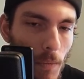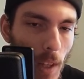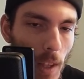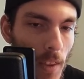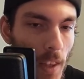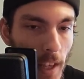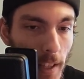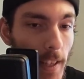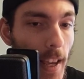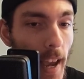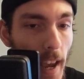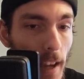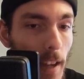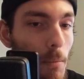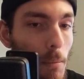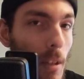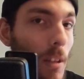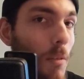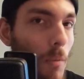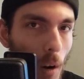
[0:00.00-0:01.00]
they
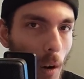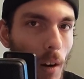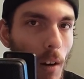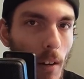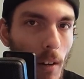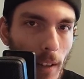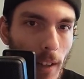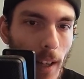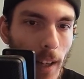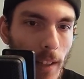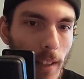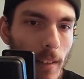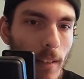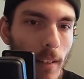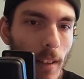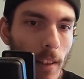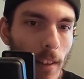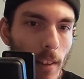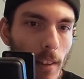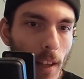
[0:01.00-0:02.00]
can be wrong
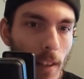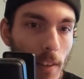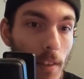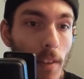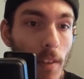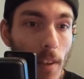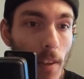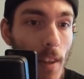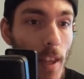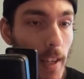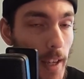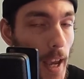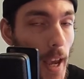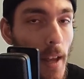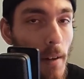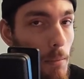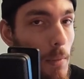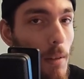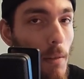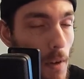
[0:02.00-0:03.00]
and and they
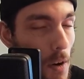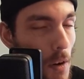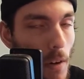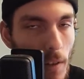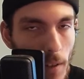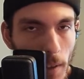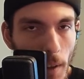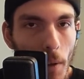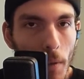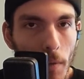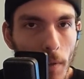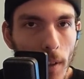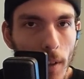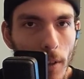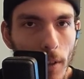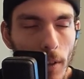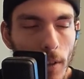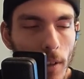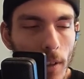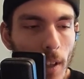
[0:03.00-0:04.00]
can be very
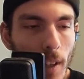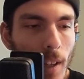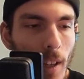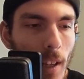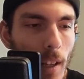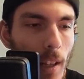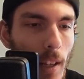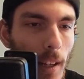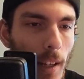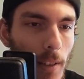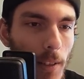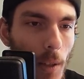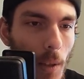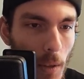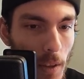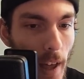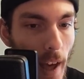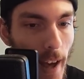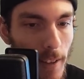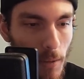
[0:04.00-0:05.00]
selfish. And so
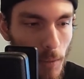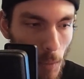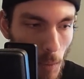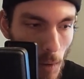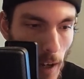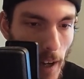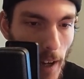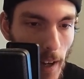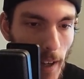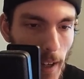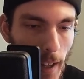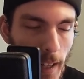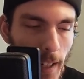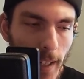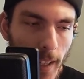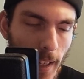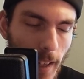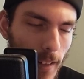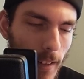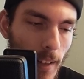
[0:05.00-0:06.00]
that's why, and
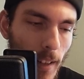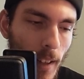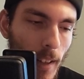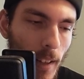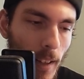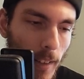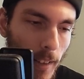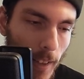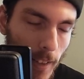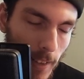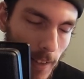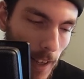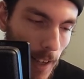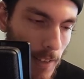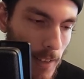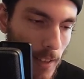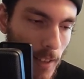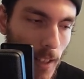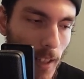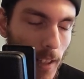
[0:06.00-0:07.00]
again, this
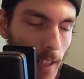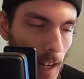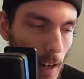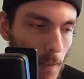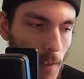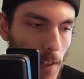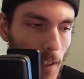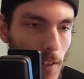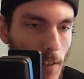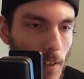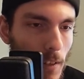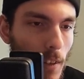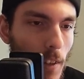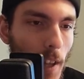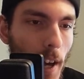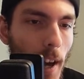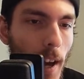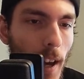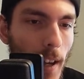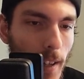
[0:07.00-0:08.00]
ties into the conversation
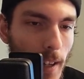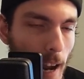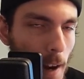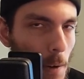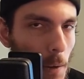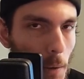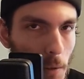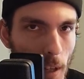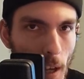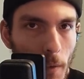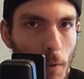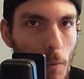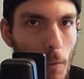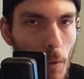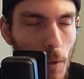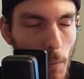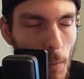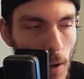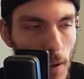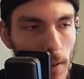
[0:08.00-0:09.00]
that Chiron was having
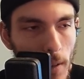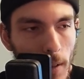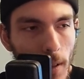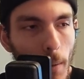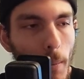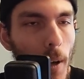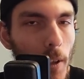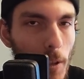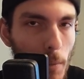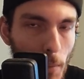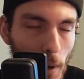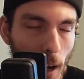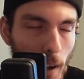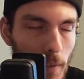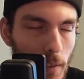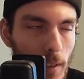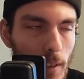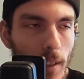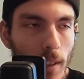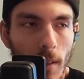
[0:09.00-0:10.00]
with Percy about the
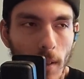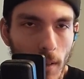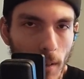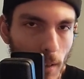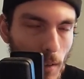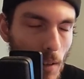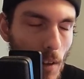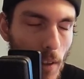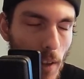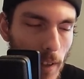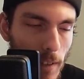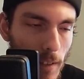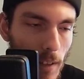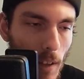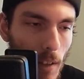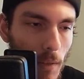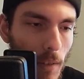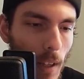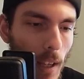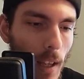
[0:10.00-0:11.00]
prophecy and, and all that
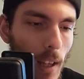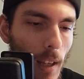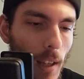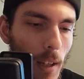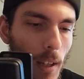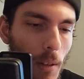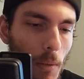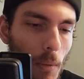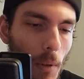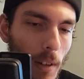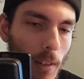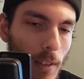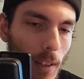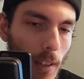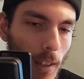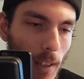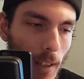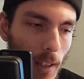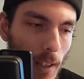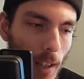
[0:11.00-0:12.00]
stuff, where it's
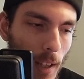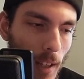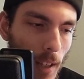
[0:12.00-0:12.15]
like,